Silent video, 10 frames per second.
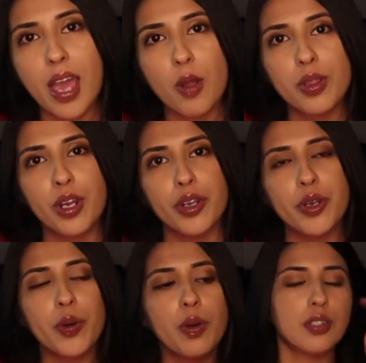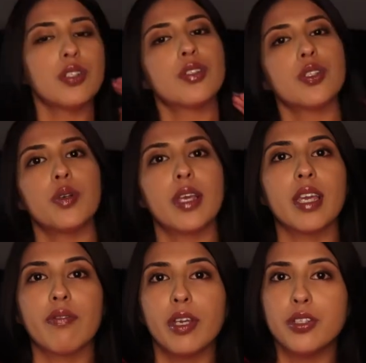out there you know just so
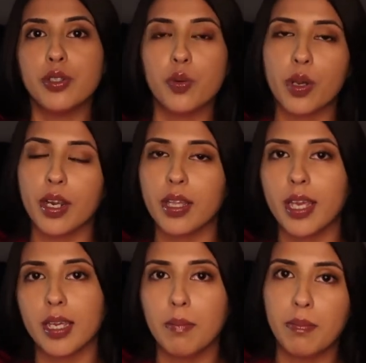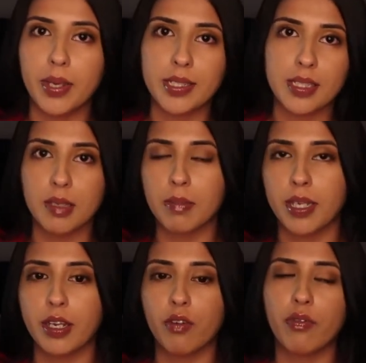like if i do wear like a basic
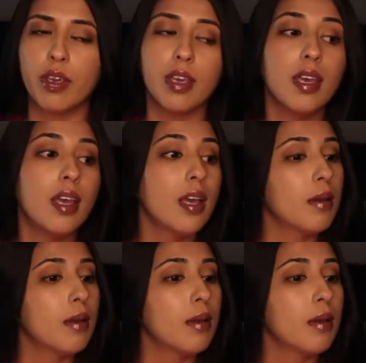plain outfit